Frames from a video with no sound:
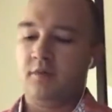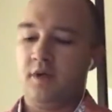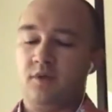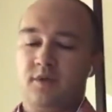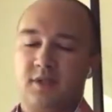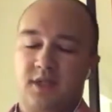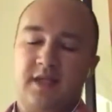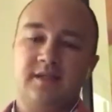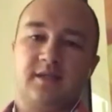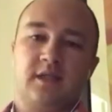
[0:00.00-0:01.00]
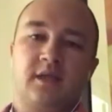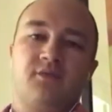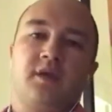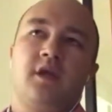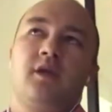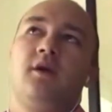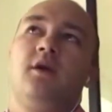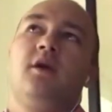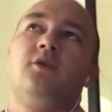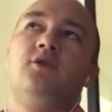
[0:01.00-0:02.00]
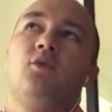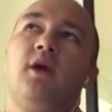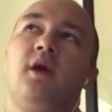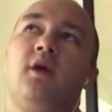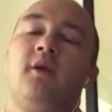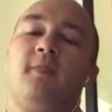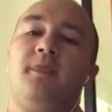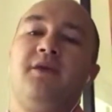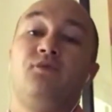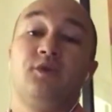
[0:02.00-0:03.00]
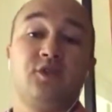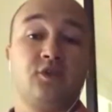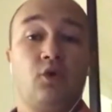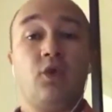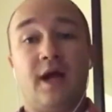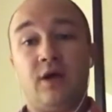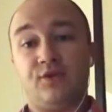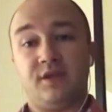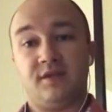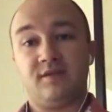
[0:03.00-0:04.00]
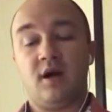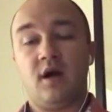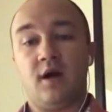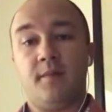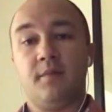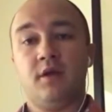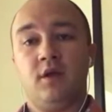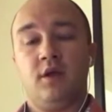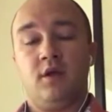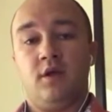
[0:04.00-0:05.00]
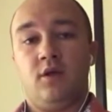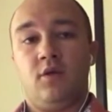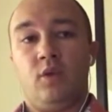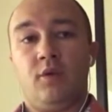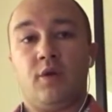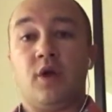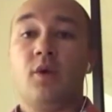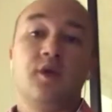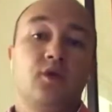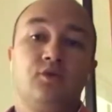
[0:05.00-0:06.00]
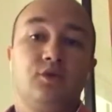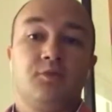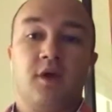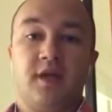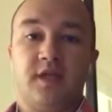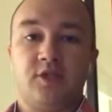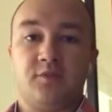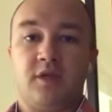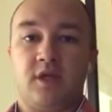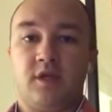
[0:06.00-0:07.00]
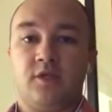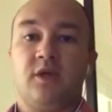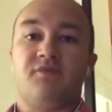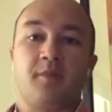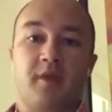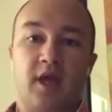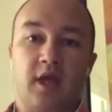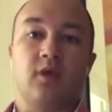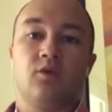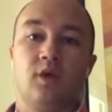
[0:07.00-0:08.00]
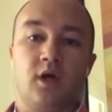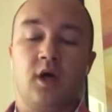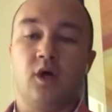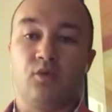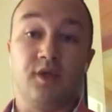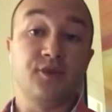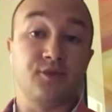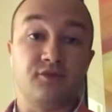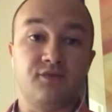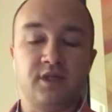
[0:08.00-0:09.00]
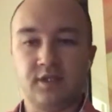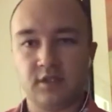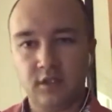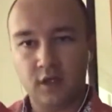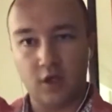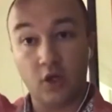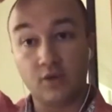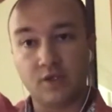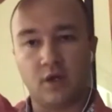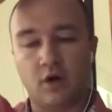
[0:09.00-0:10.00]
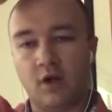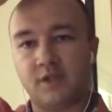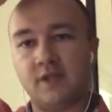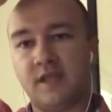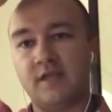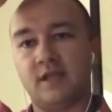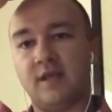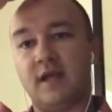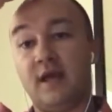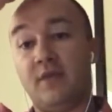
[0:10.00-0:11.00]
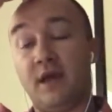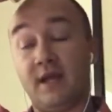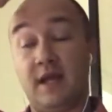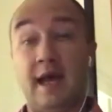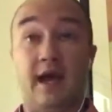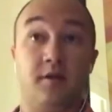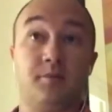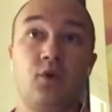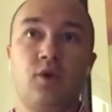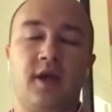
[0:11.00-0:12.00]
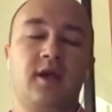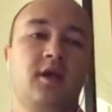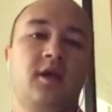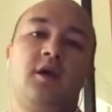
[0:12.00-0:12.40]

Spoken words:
But it was insignificant to where if we sold the house at the time, we were going to lose money just because you have to pay realtor fees, closing costs, and things like that, and that can add up quick.